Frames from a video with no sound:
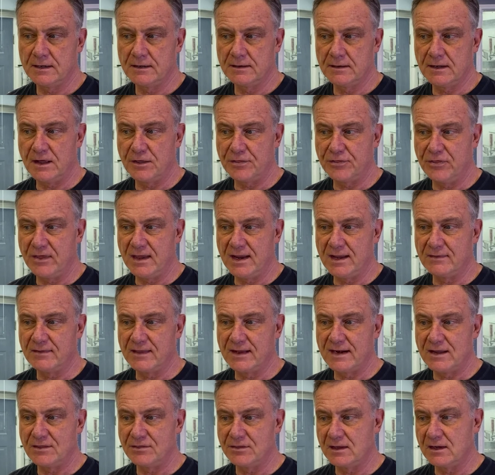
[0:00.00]
a thing that
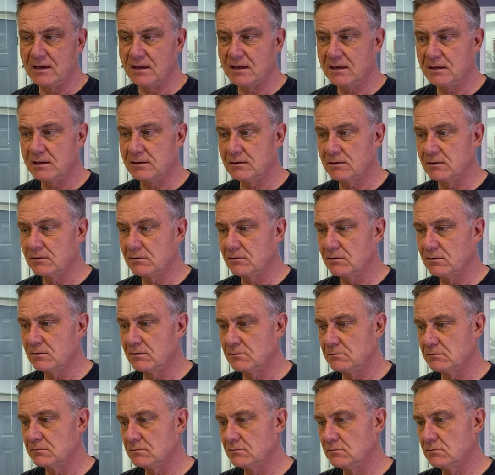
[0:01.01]
I think
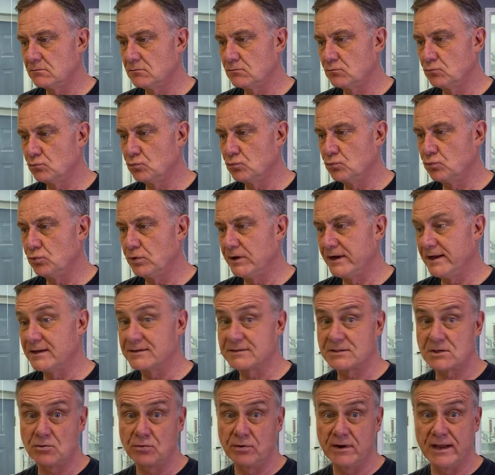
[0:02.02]
we as
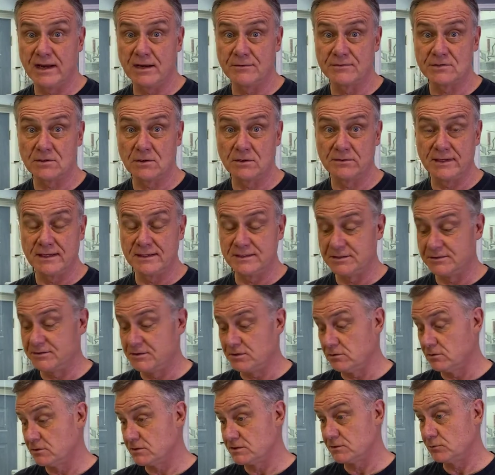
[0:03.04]
creatives all need to
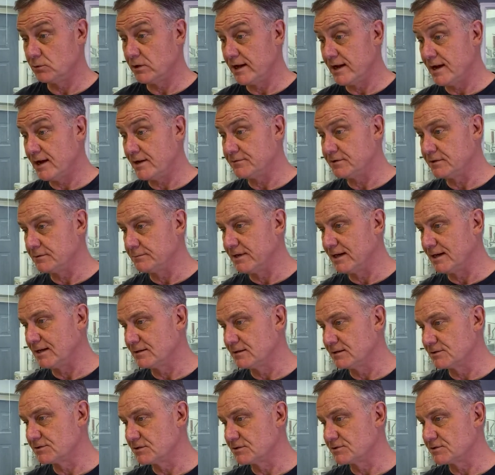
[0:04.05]
do is we have to make a
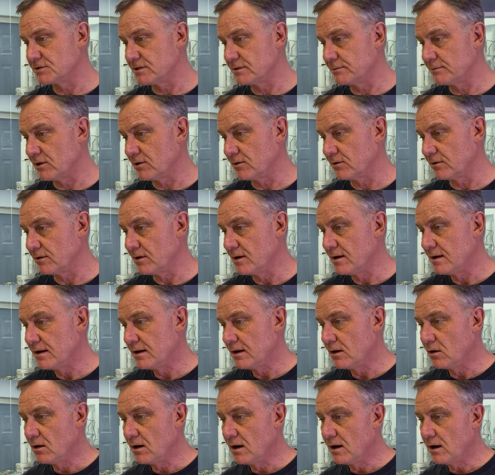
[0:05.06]
decision about
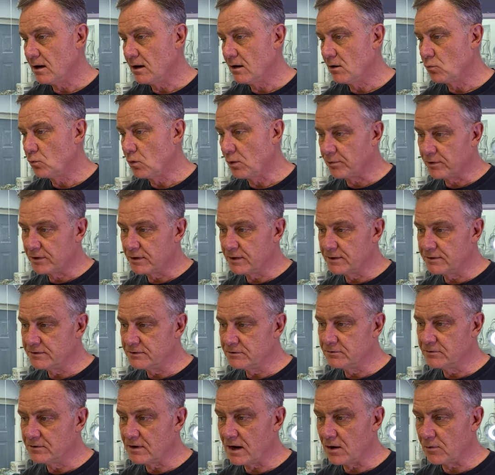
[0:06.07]
what we're going to
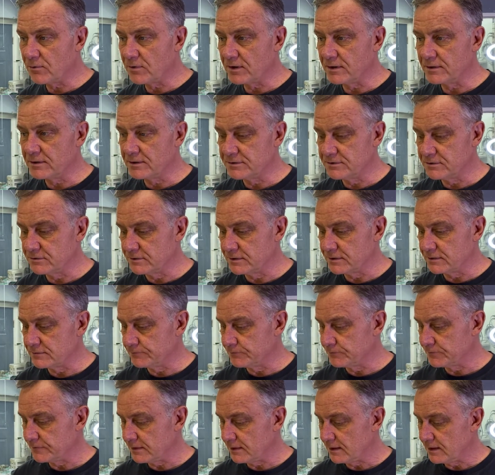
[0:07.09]
do and how we're going to do it.
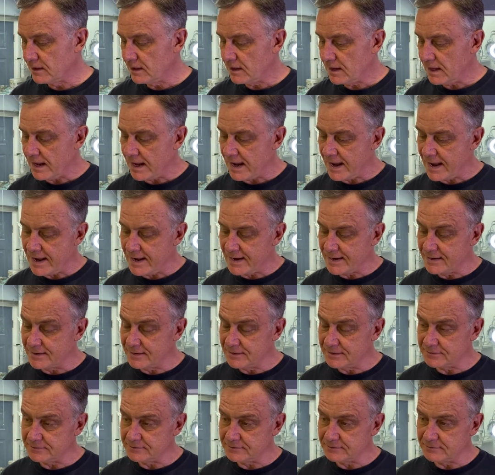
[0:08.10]

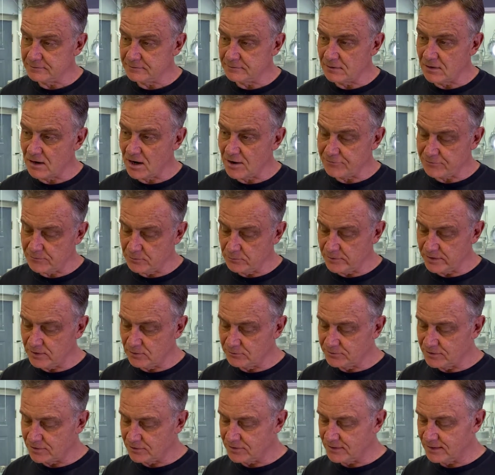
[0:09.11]
And often we
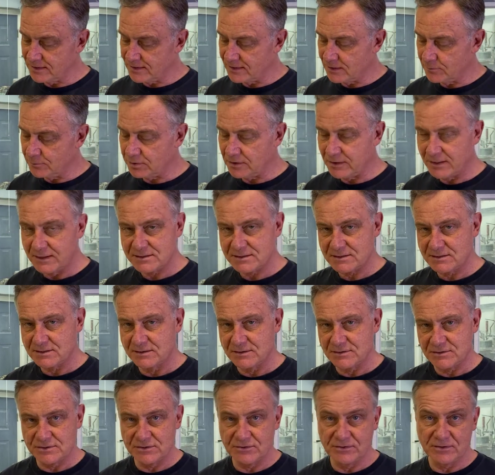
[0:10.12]
only think it applies to the
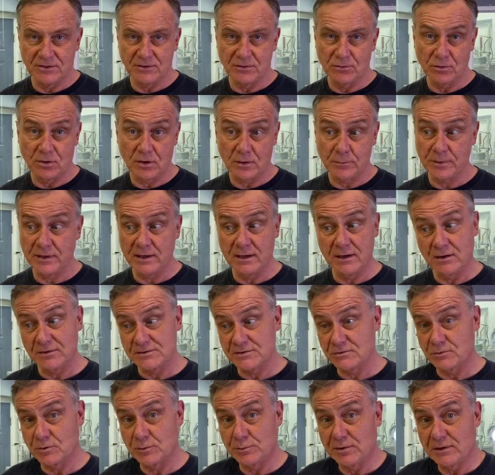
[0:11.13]
studio work, but it
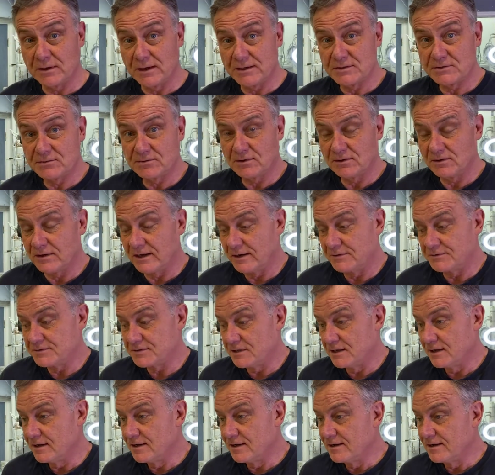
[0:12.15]
also applies to our lives.
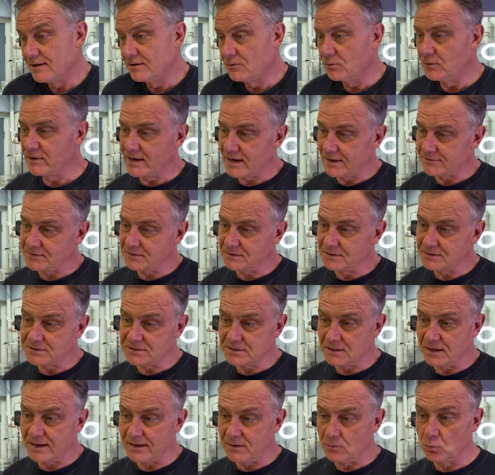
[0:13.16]
We have to
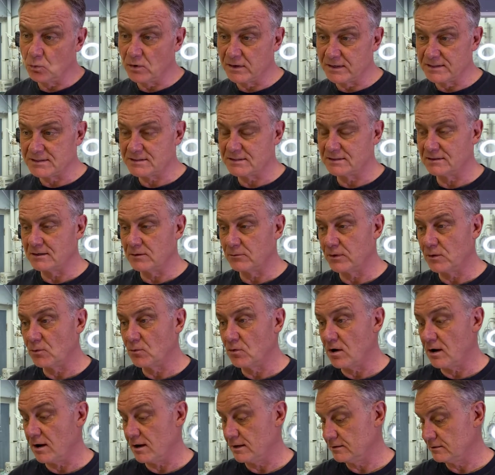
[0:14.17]
decide, what is it that we
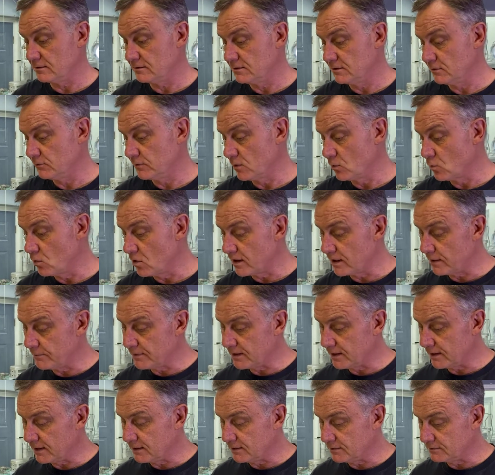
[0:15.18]
want? Do we want to
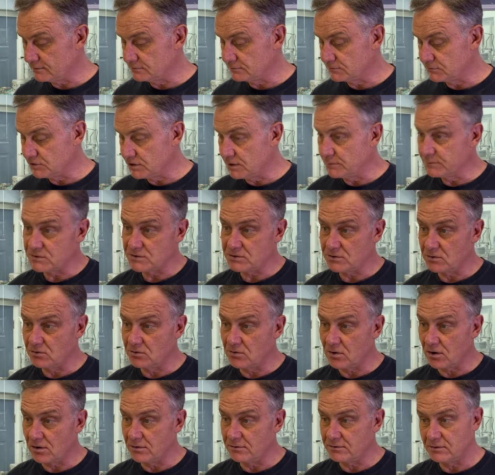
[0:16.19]
make gemstone
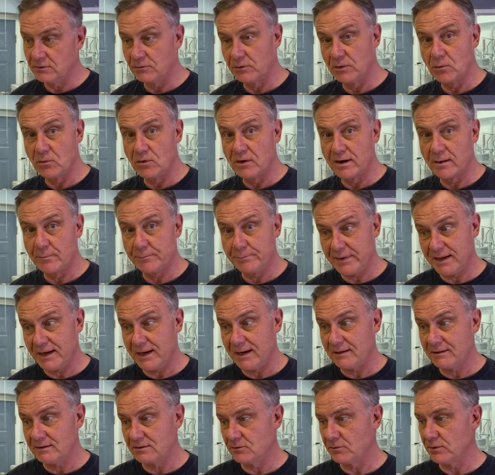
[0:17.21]
art? Do we want to
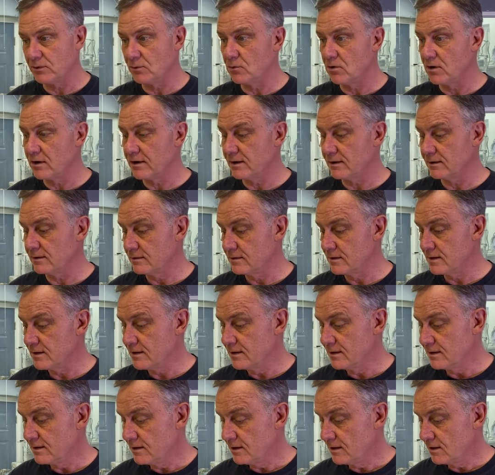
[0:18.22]
paint? Do we want to
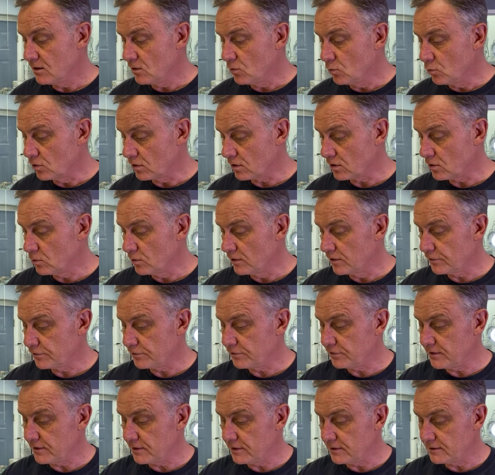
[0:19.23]
work
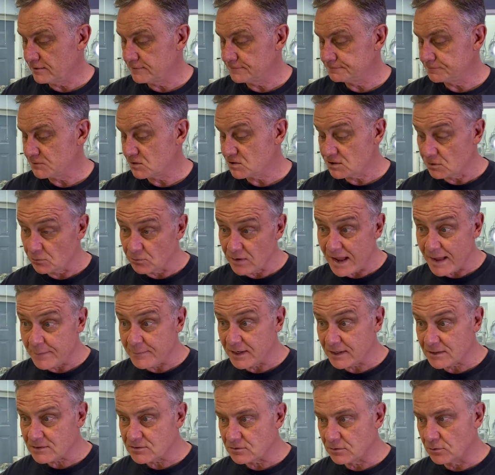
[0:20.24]
with
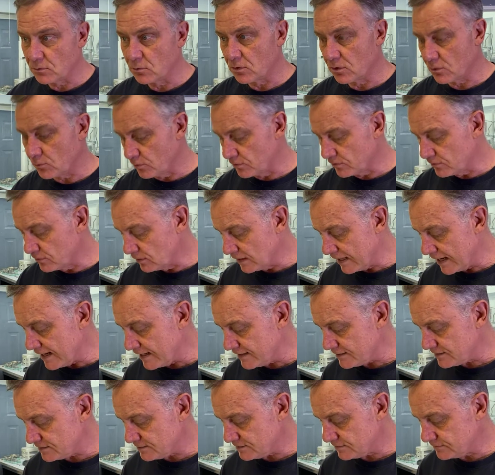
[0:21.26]
ceramics or work with
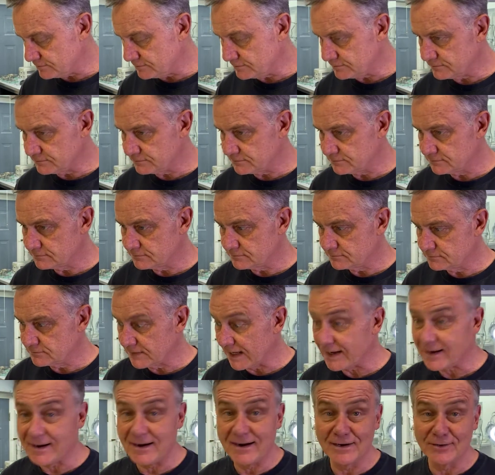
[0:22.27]
glass?
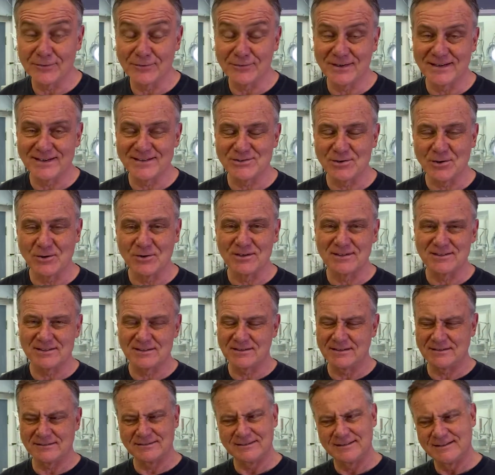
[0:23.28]
That kind of thing. So it's a